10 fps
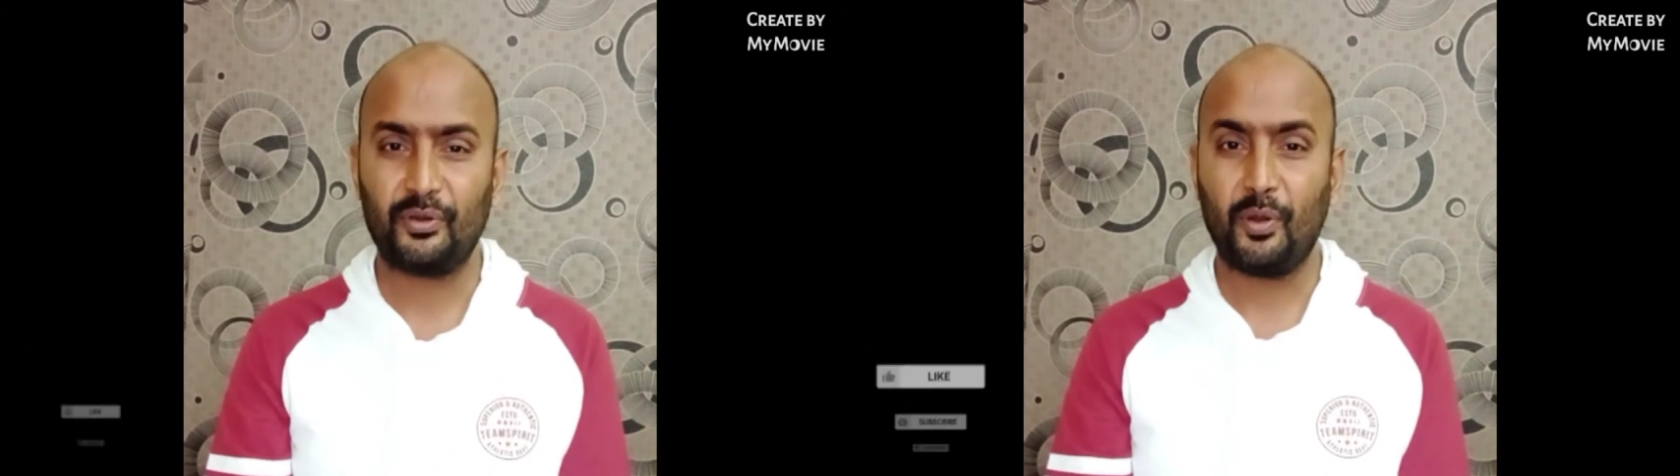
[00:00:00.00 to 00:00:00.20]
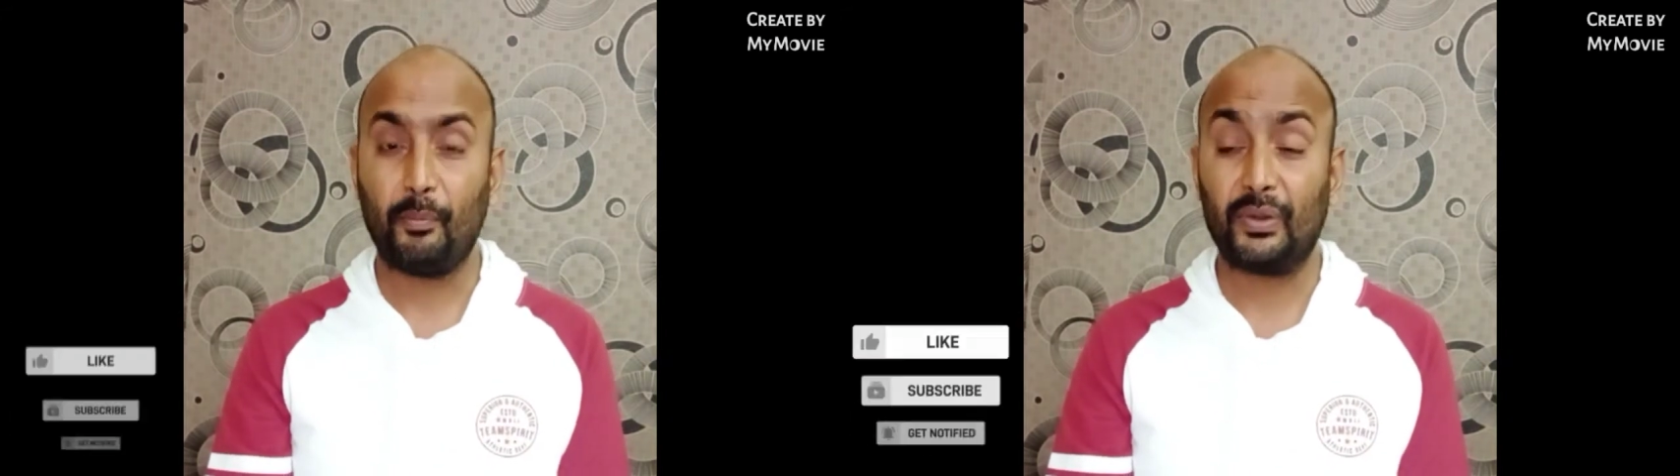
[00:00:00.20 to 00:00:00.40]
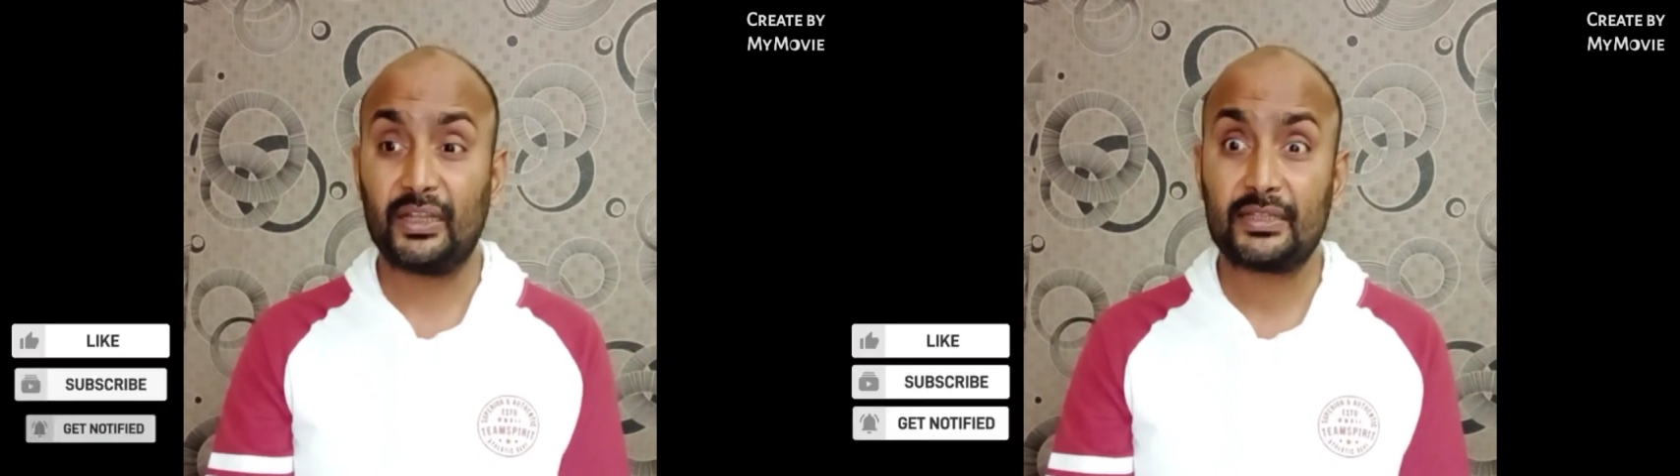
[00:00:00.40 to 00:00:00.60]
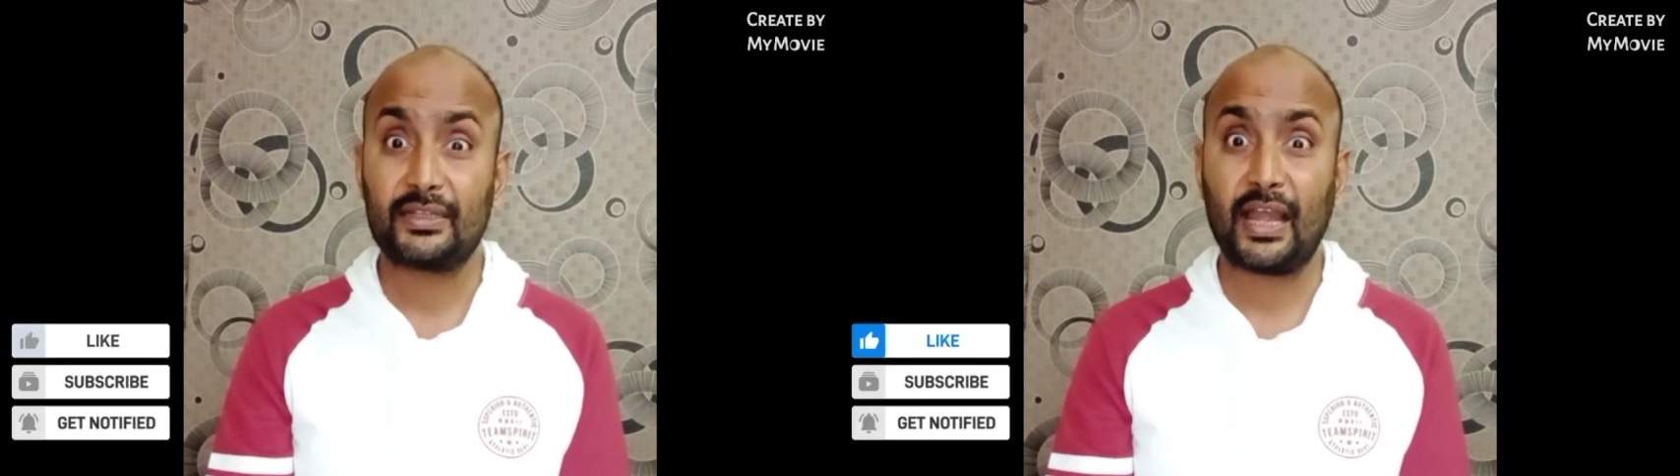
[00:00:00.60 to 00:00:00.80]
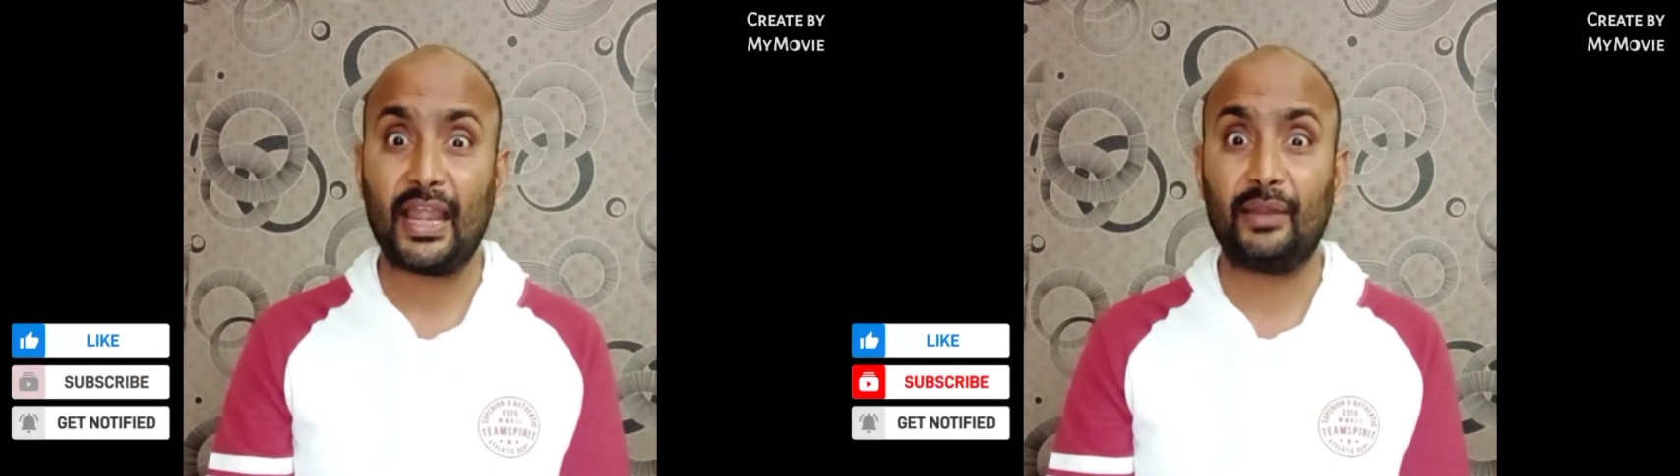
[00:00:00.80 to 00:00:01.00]
but this
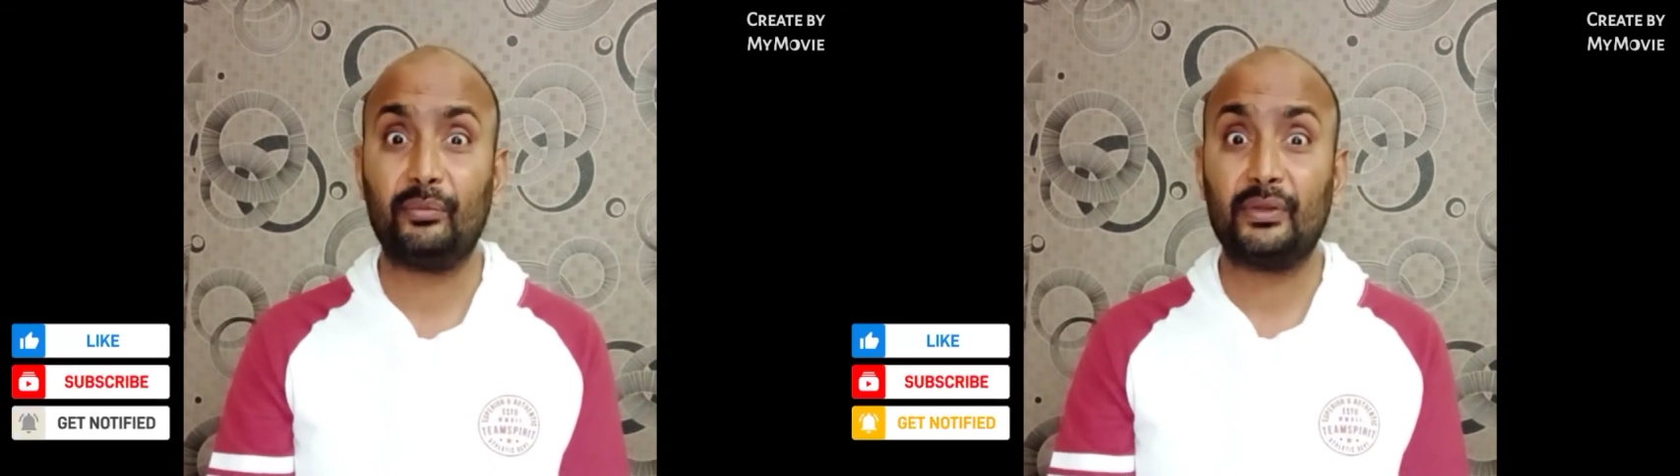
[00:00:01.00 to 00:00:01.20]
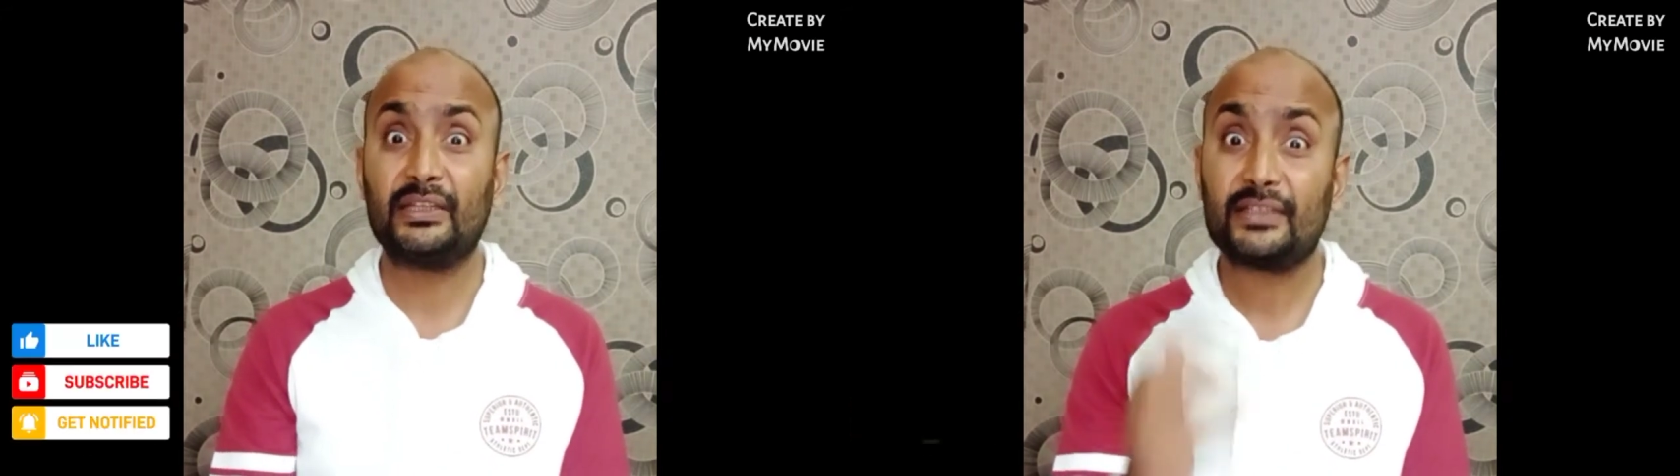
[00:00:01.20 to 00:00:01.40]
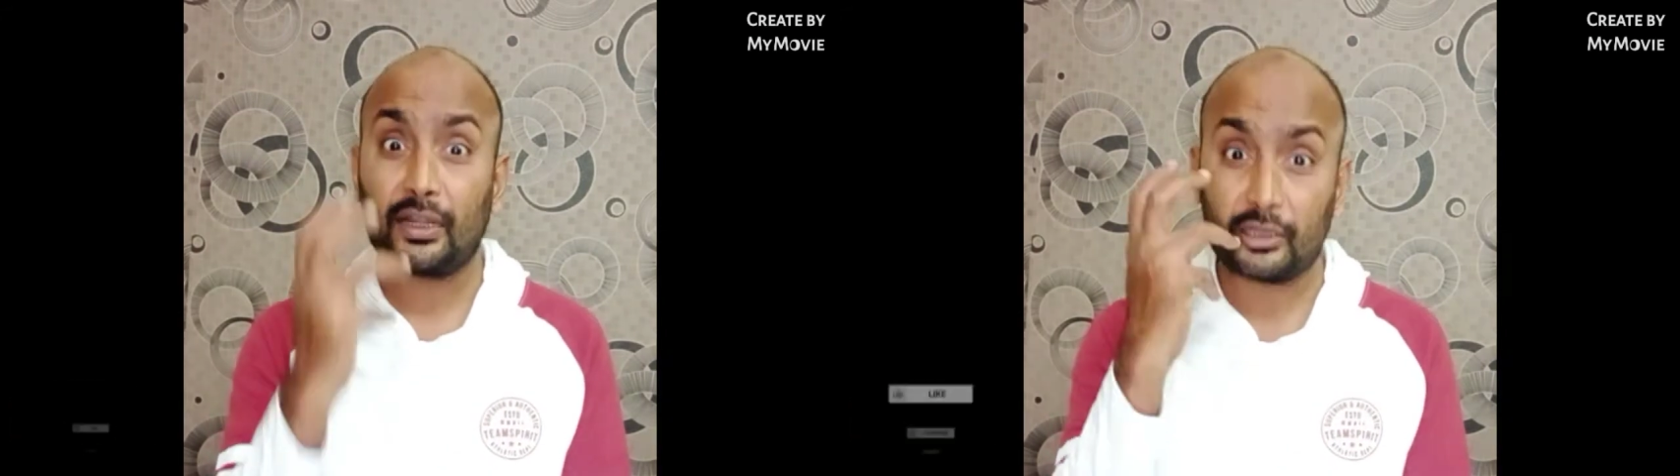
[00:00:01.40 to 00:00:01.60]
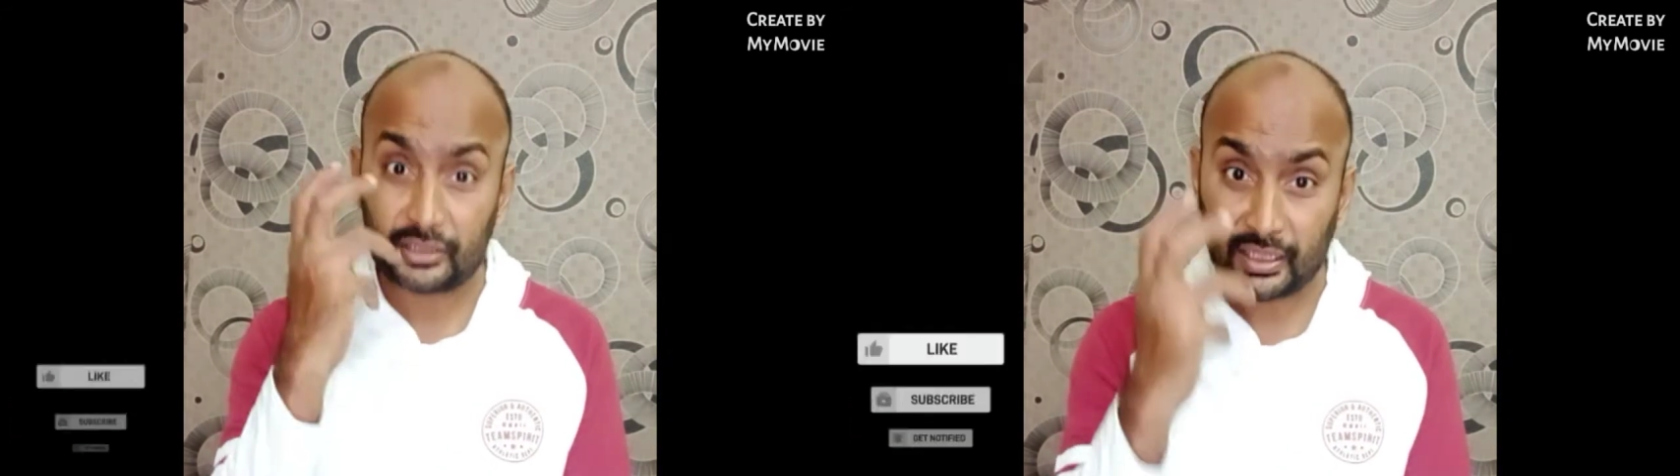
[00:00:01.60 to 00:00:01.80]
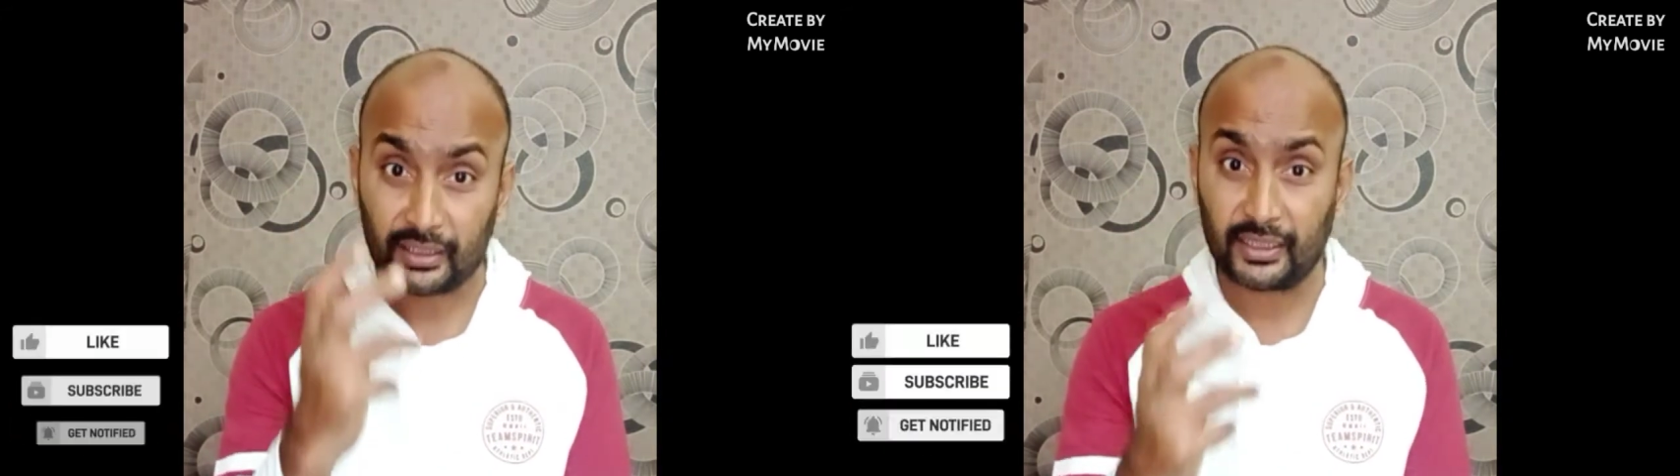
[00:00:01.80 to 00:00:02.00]
time he started
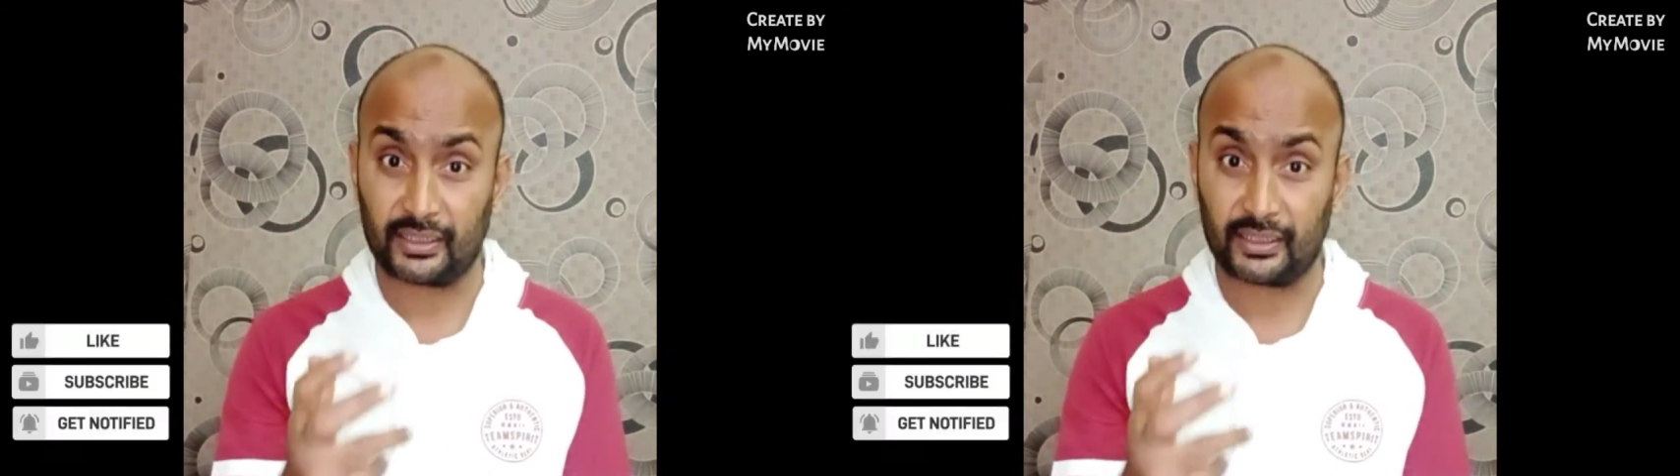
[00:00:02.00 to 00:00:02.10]
thinking,